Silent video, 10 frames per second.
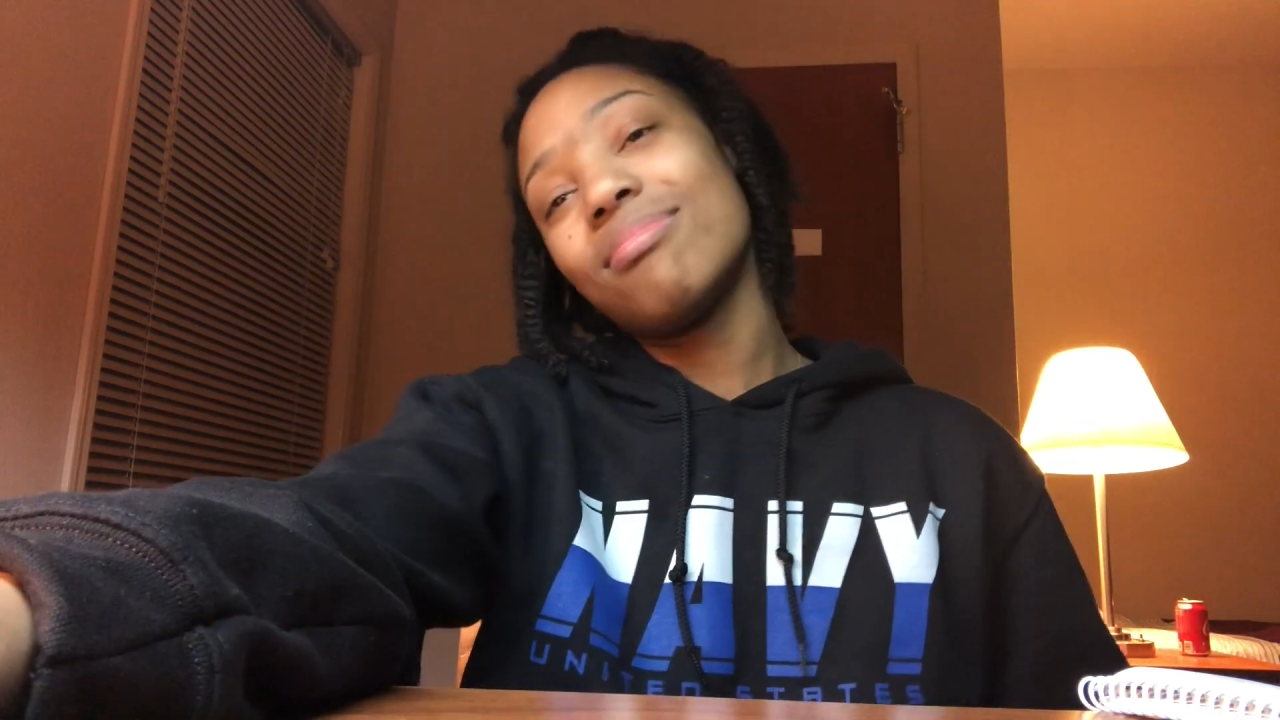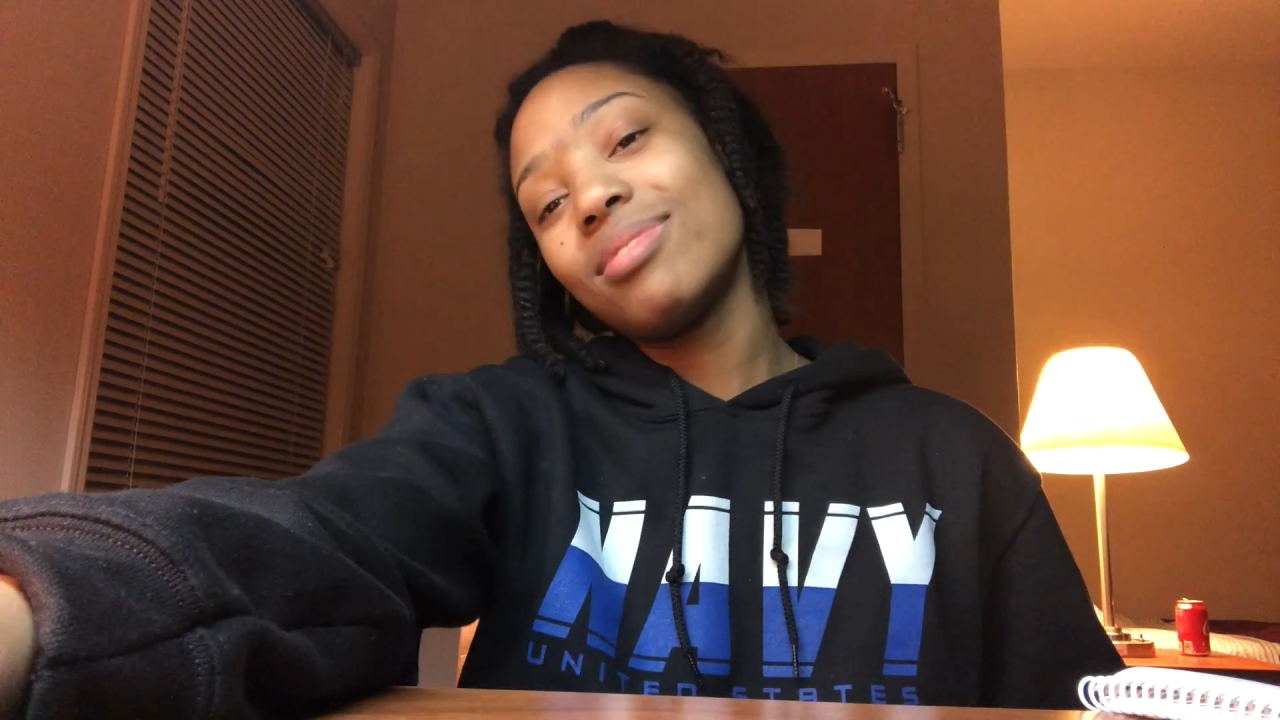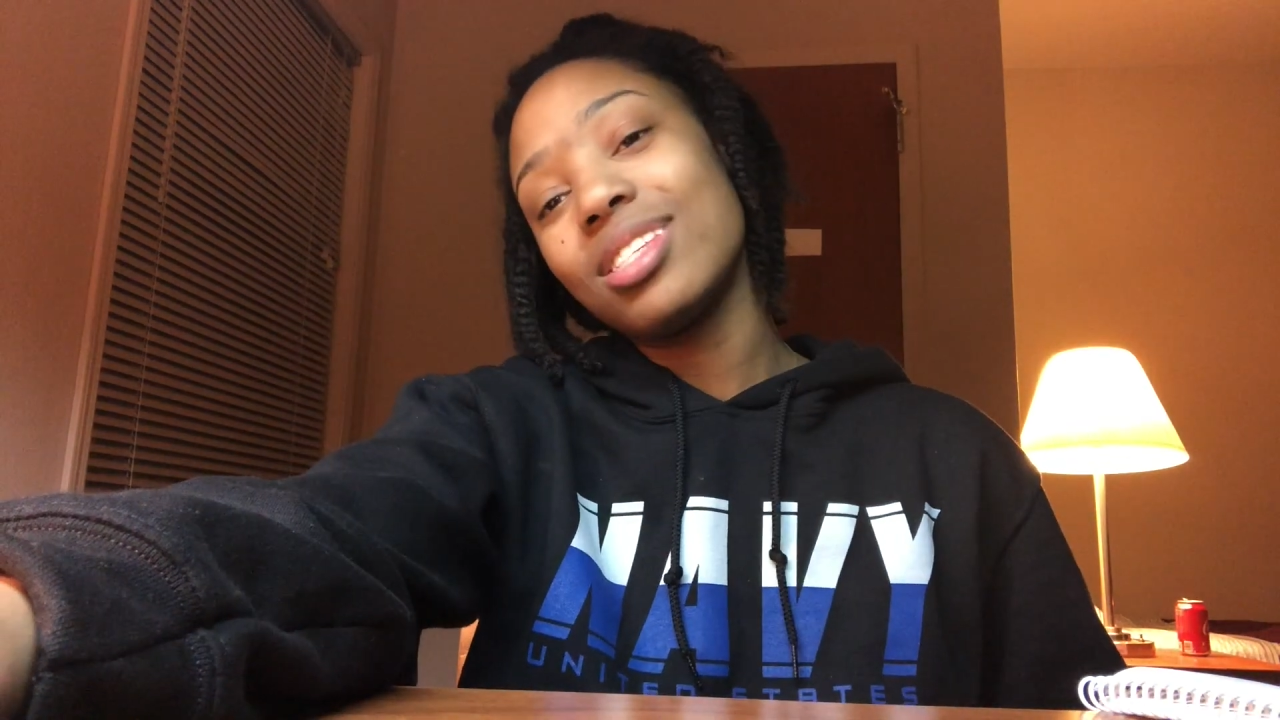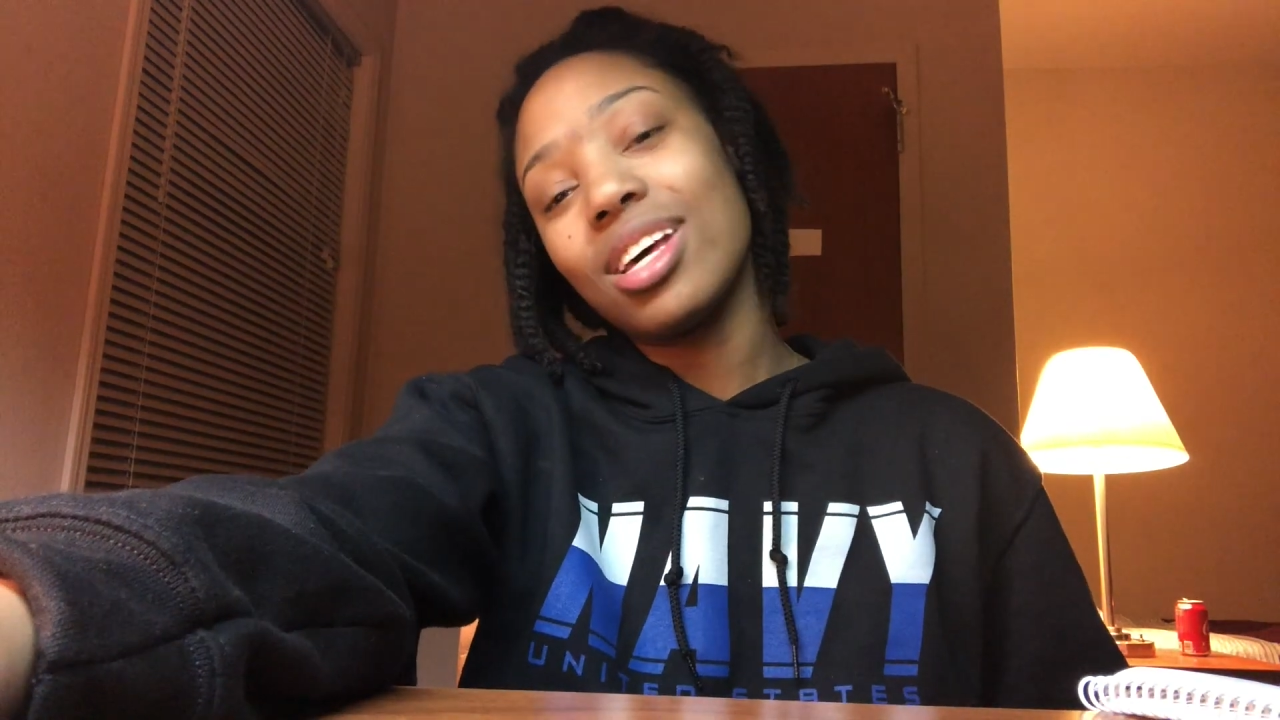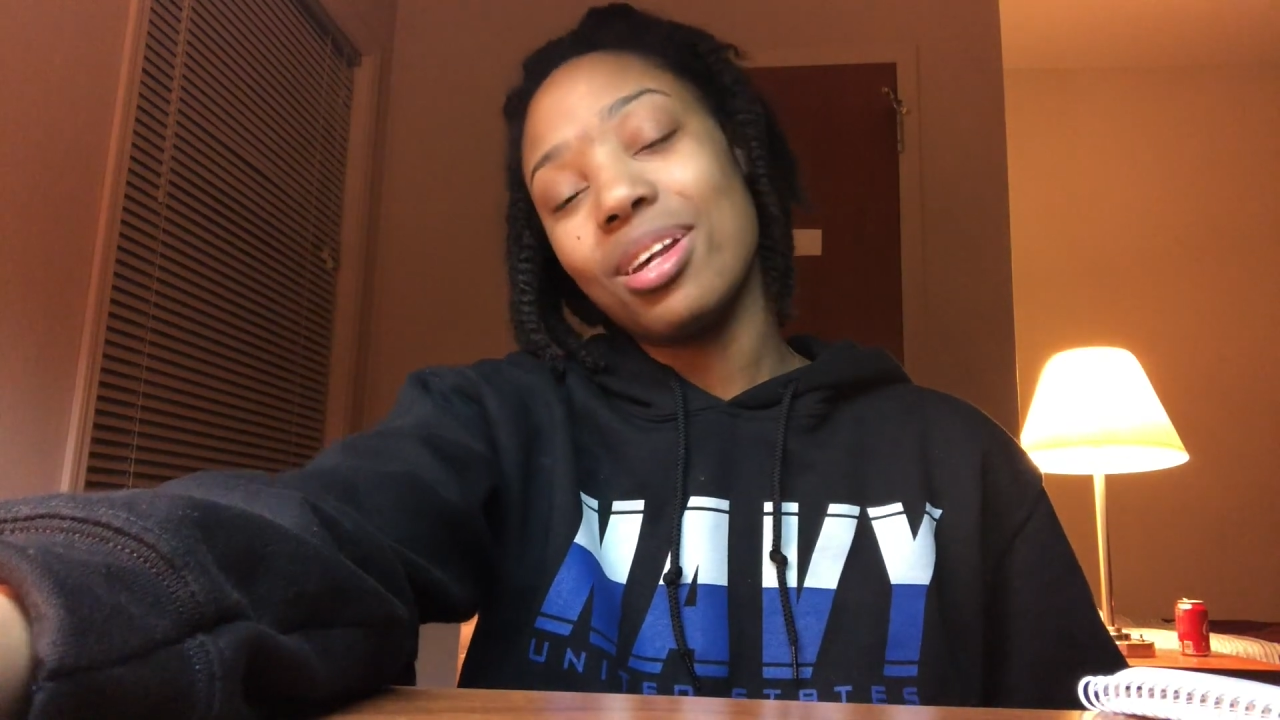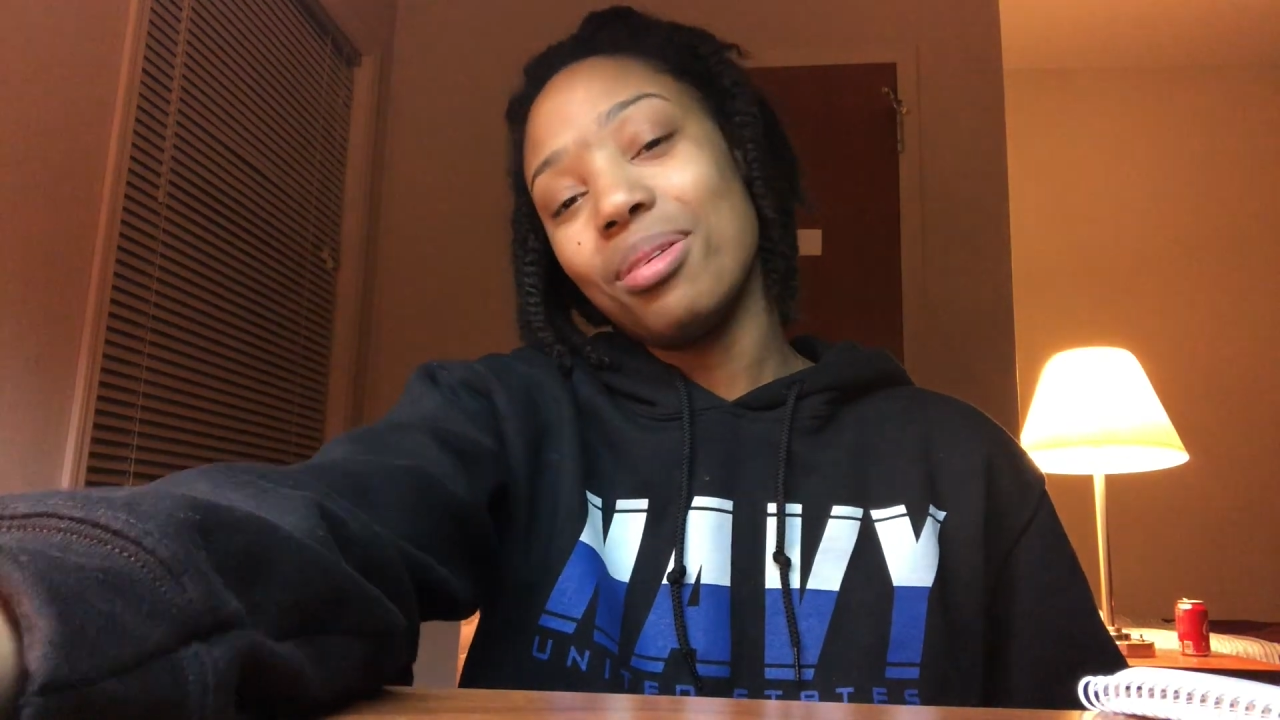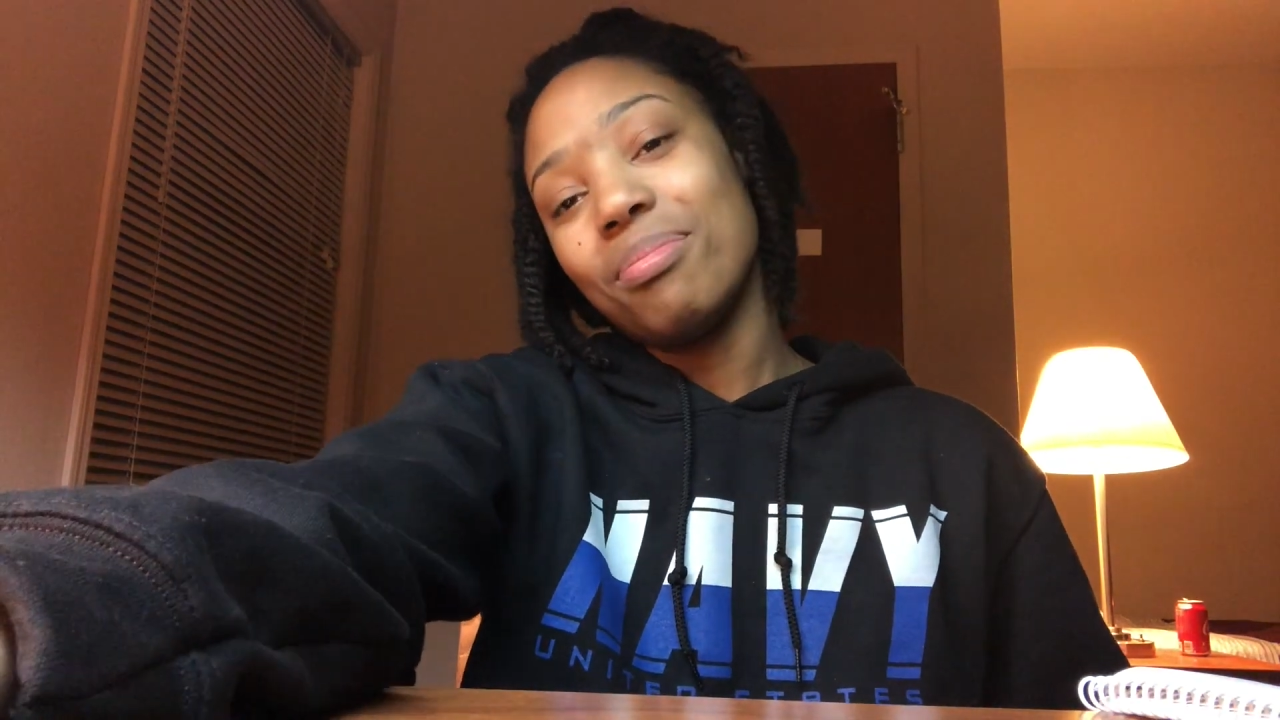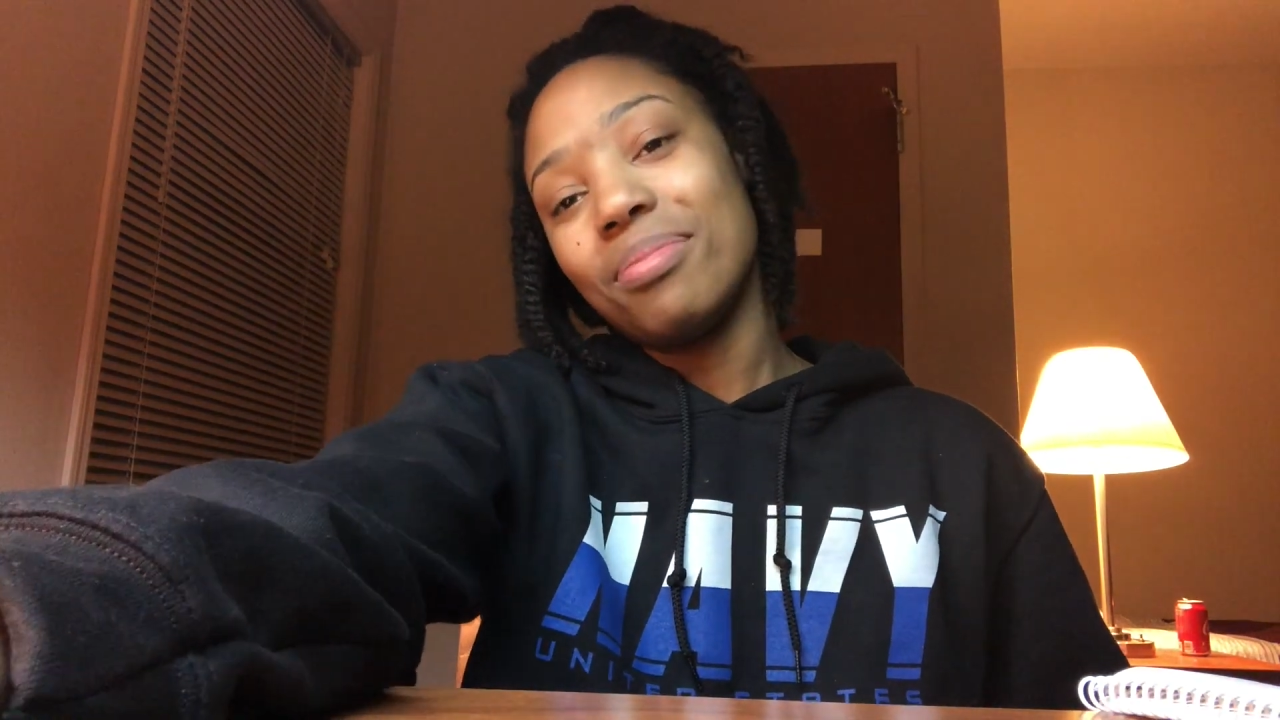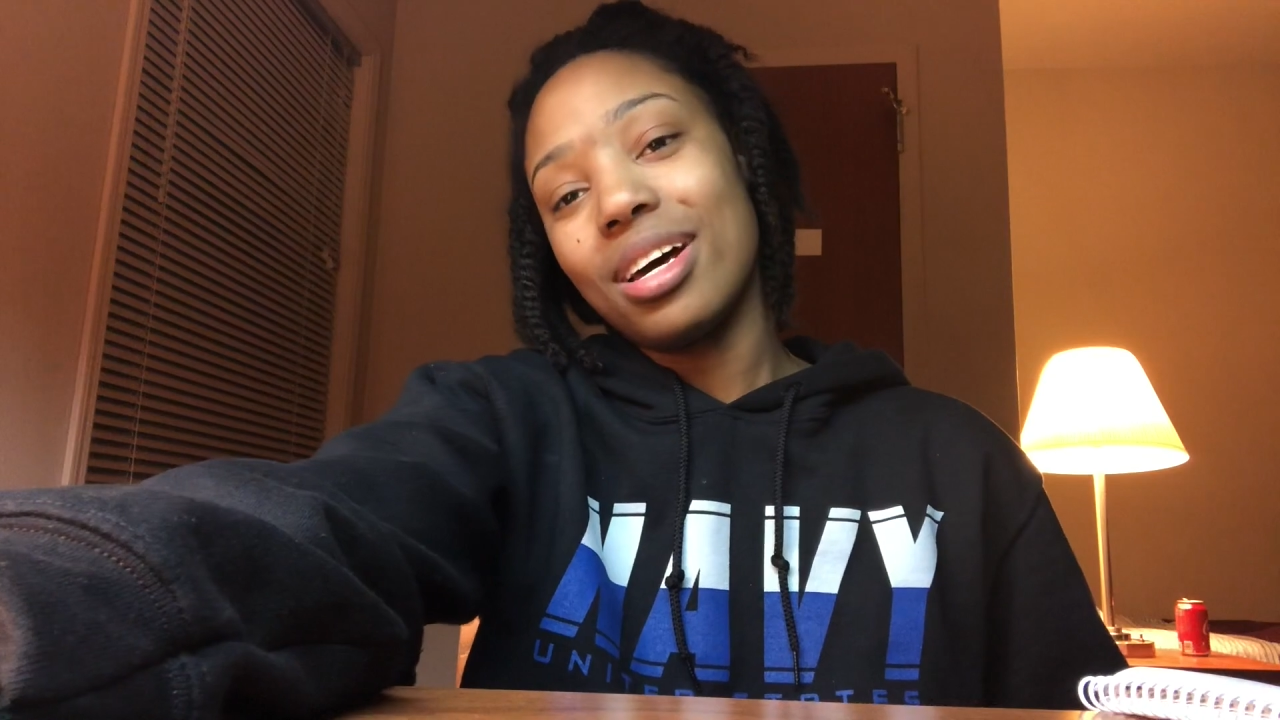suck it up,